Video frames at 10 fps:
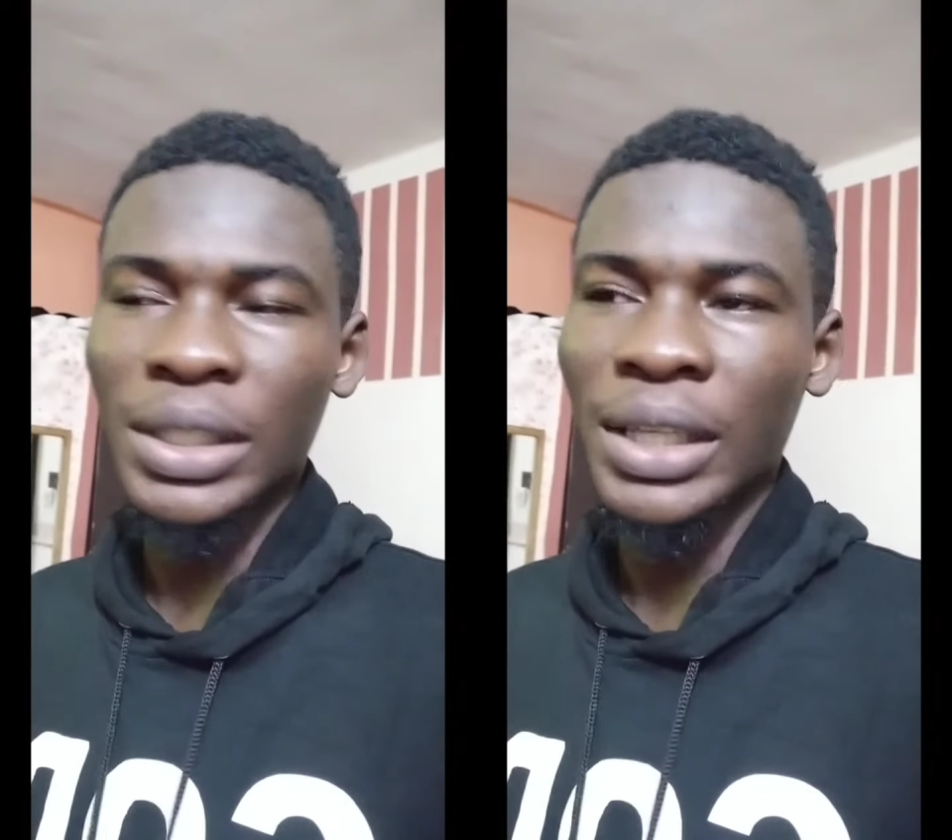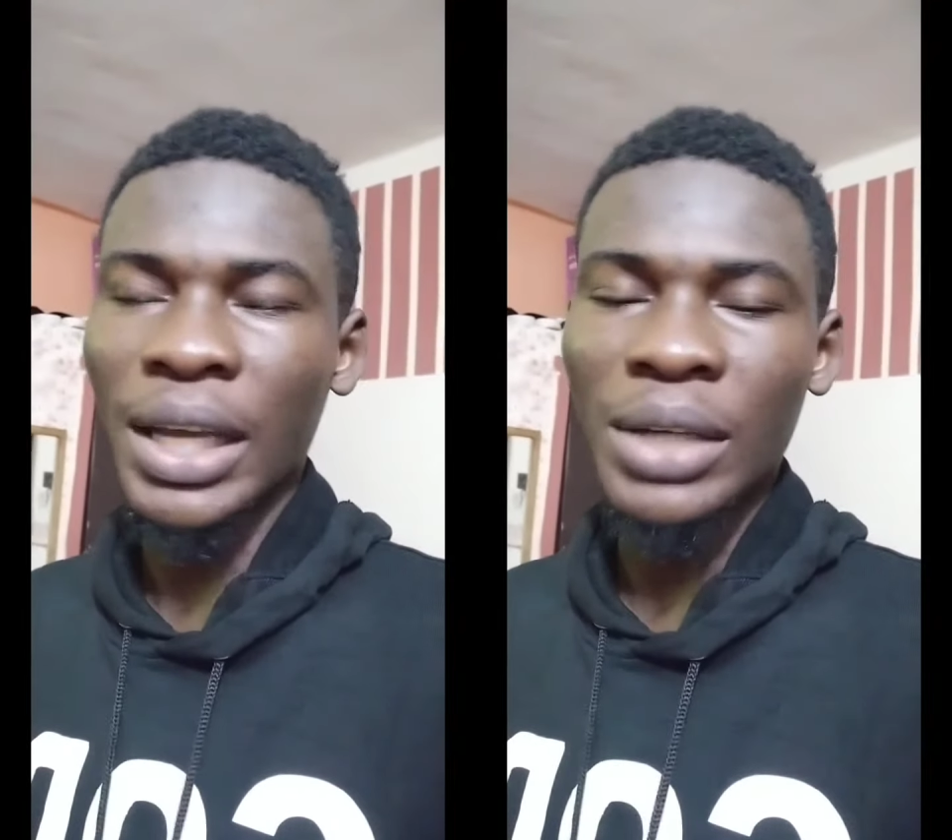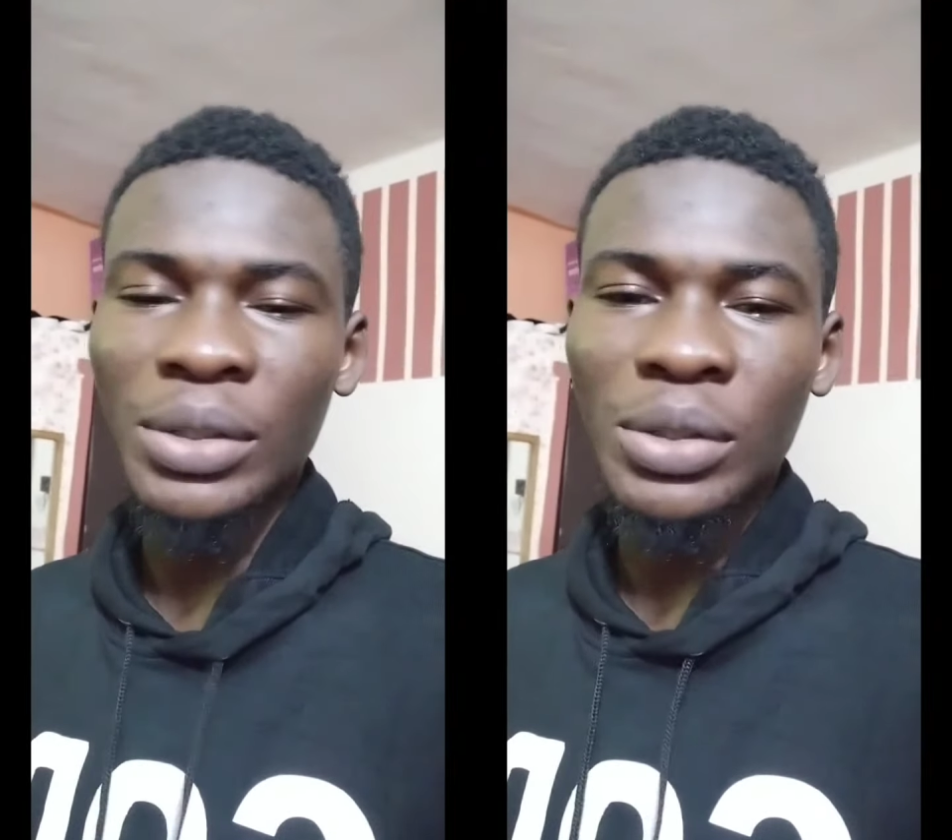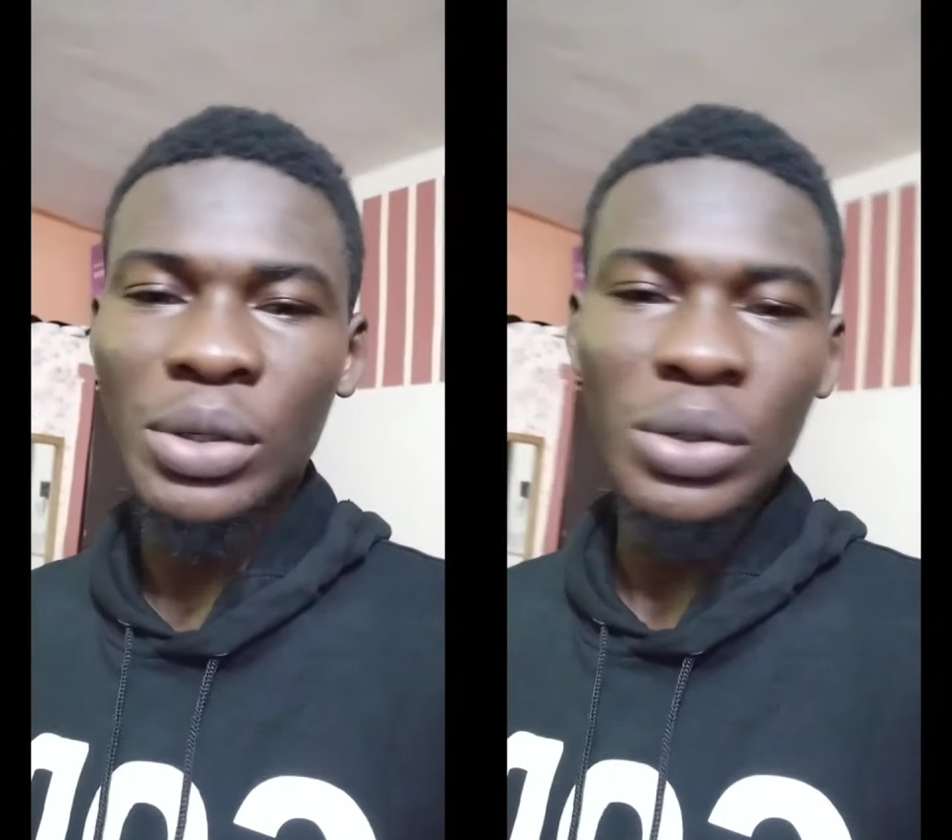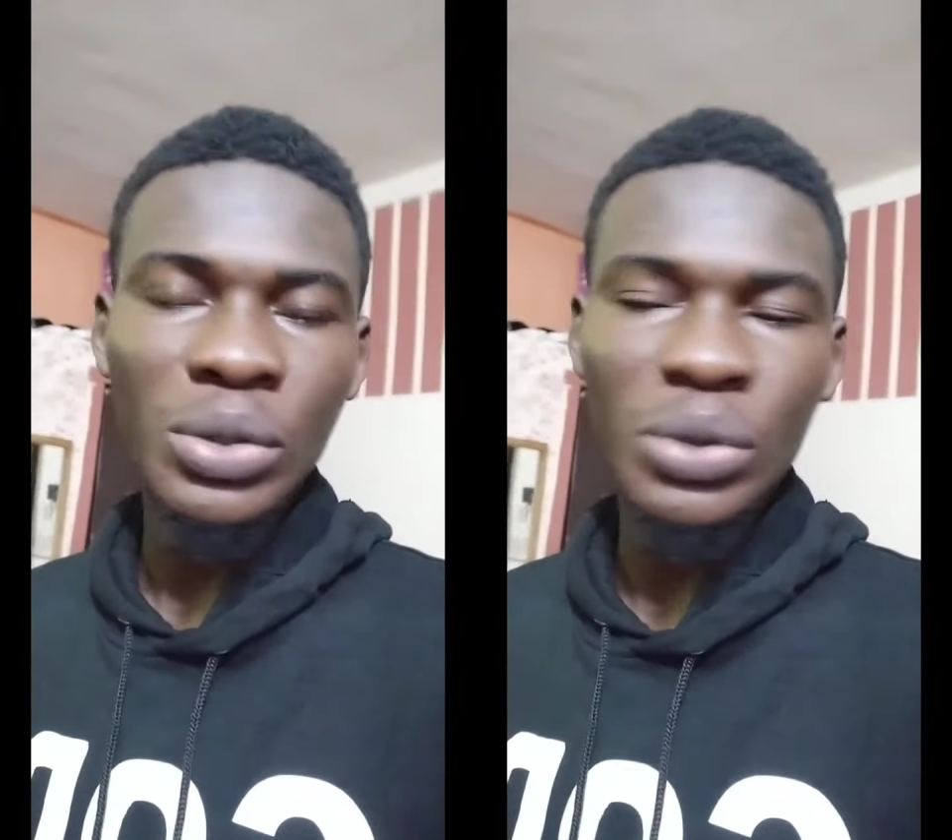heading
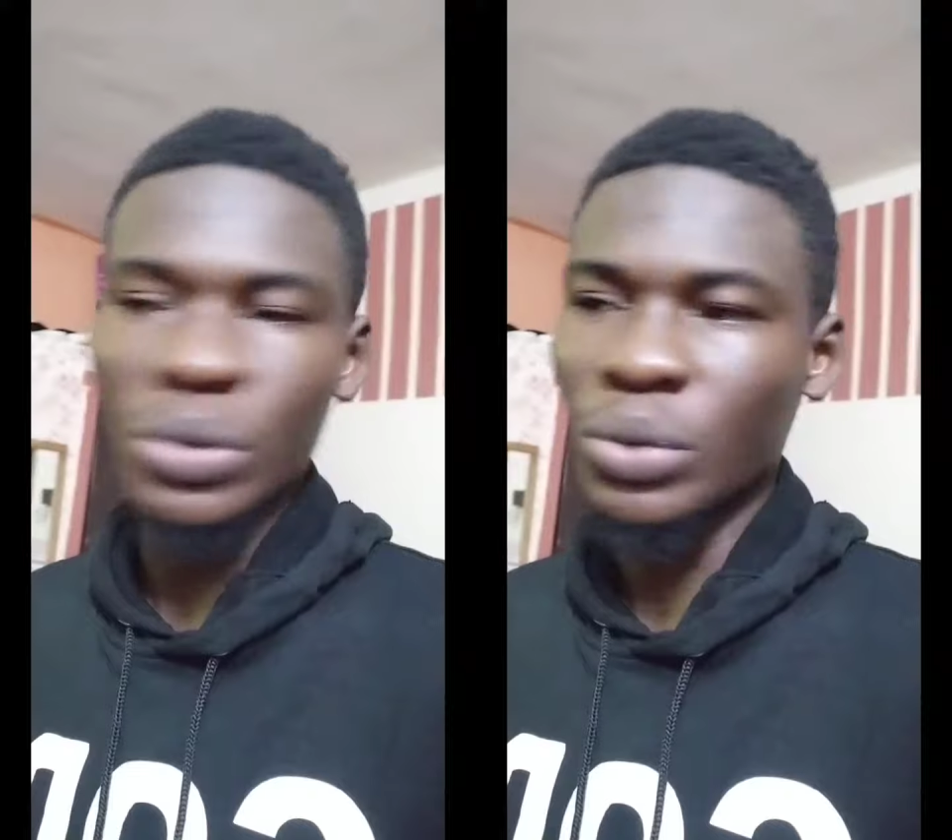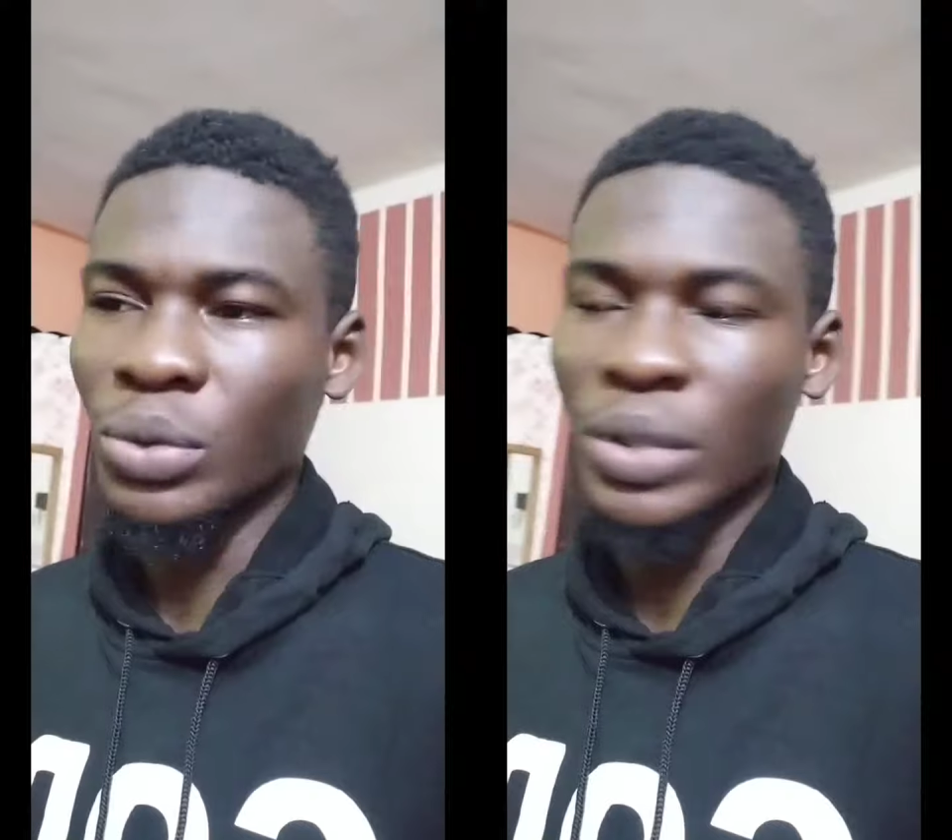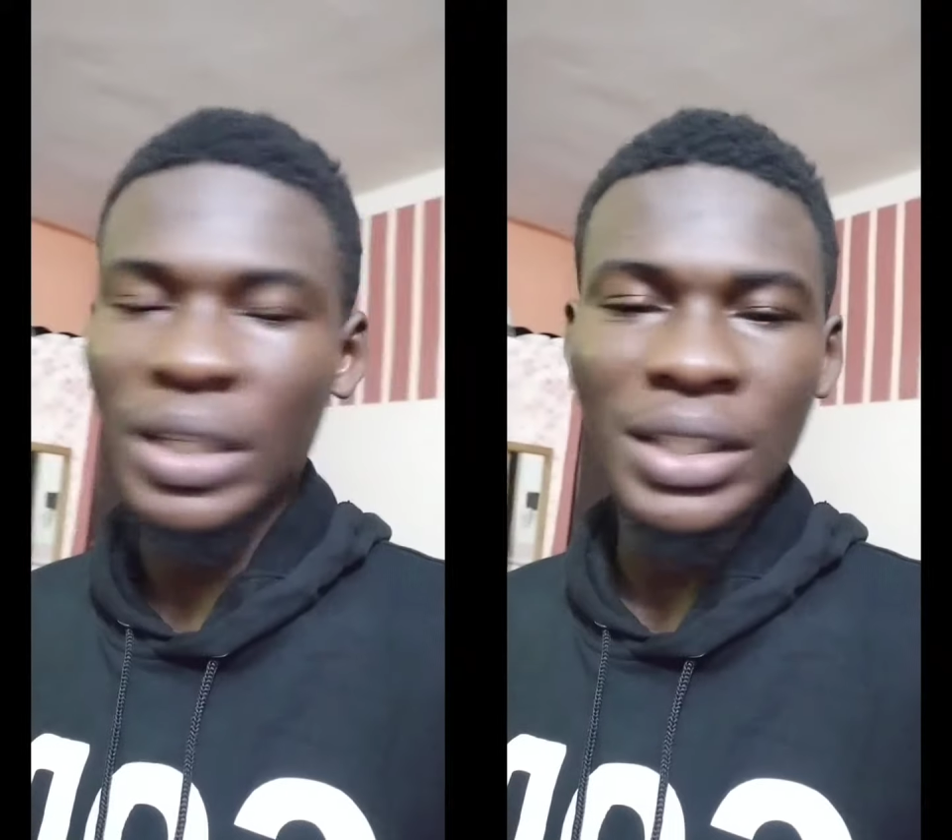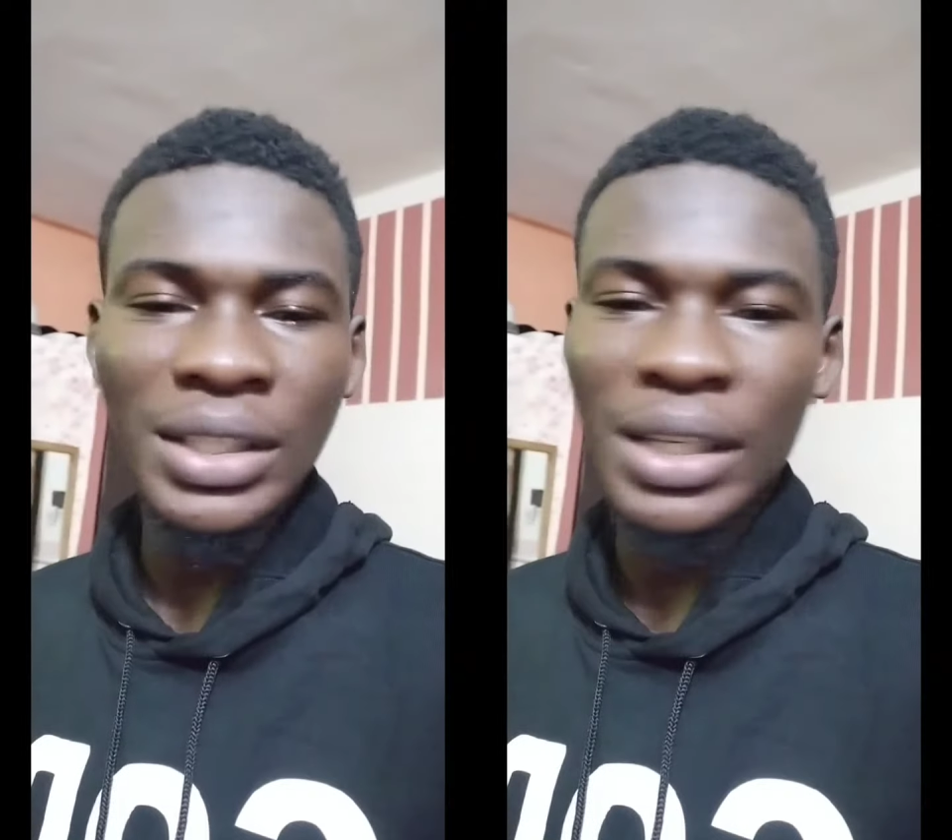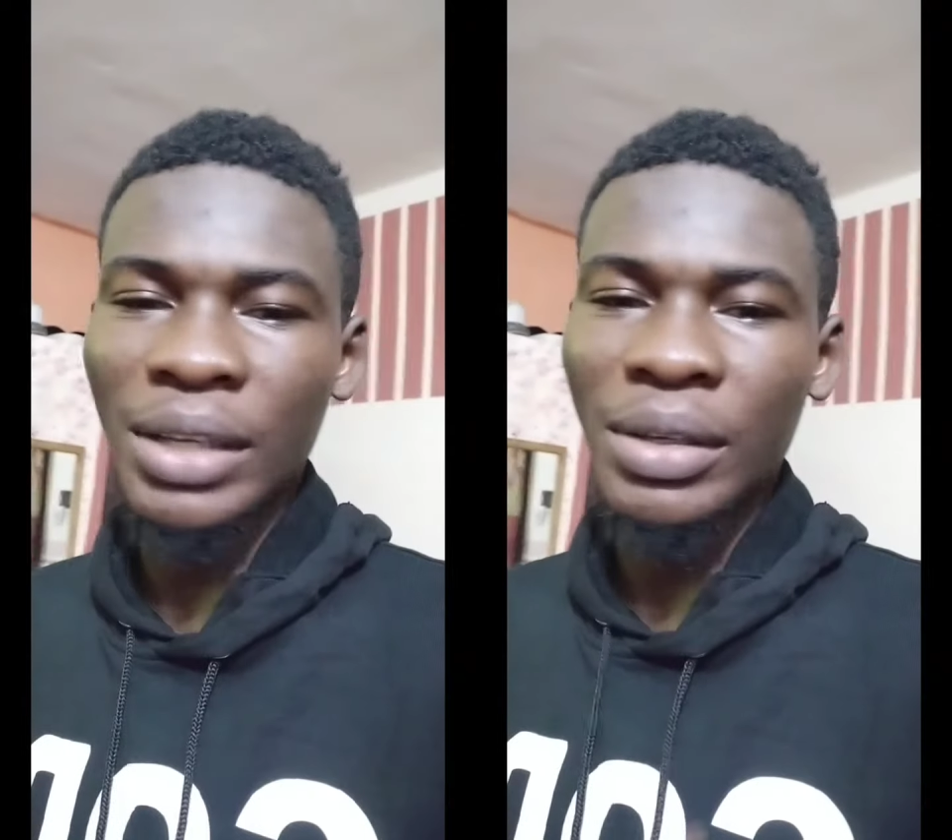close to, let's
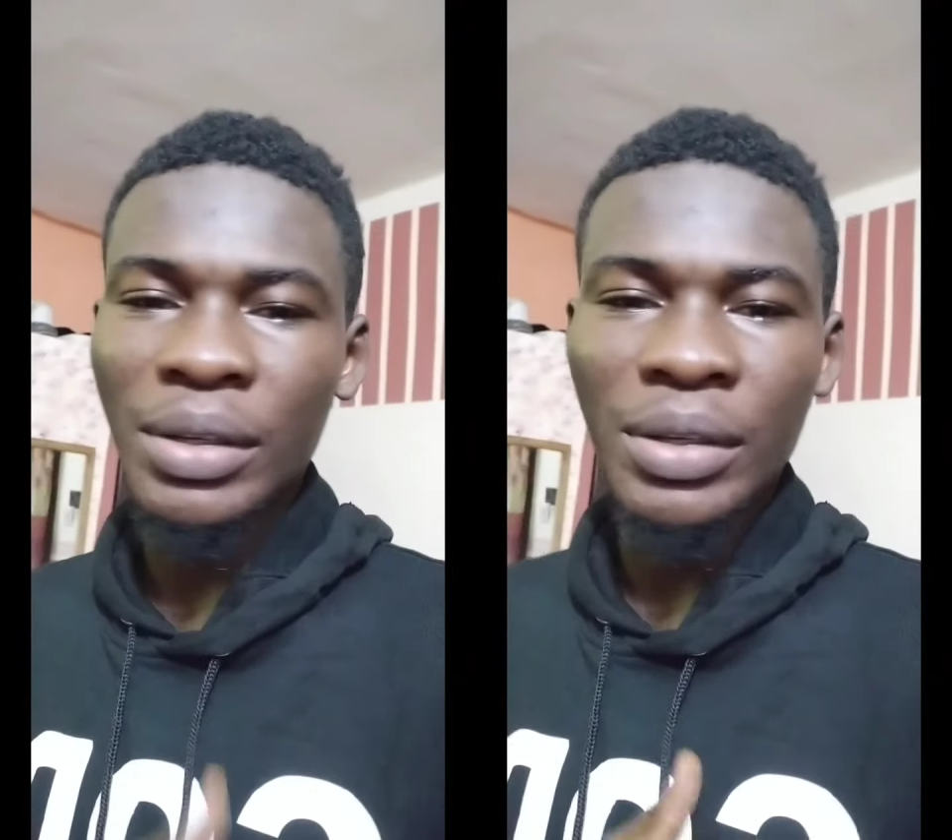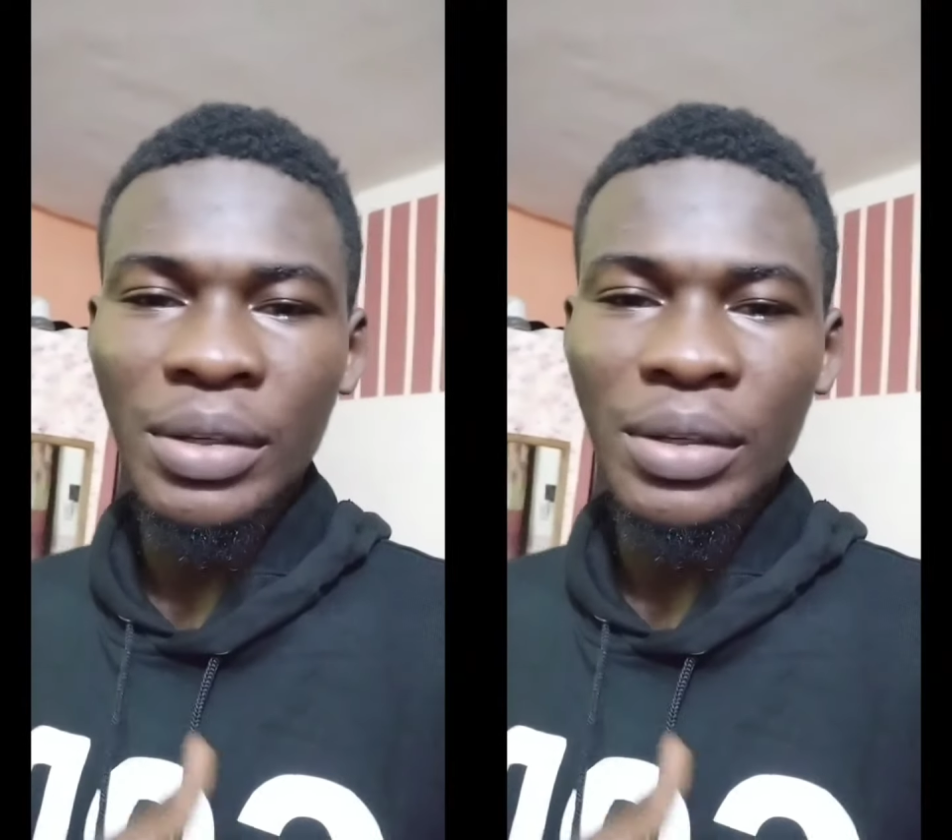say,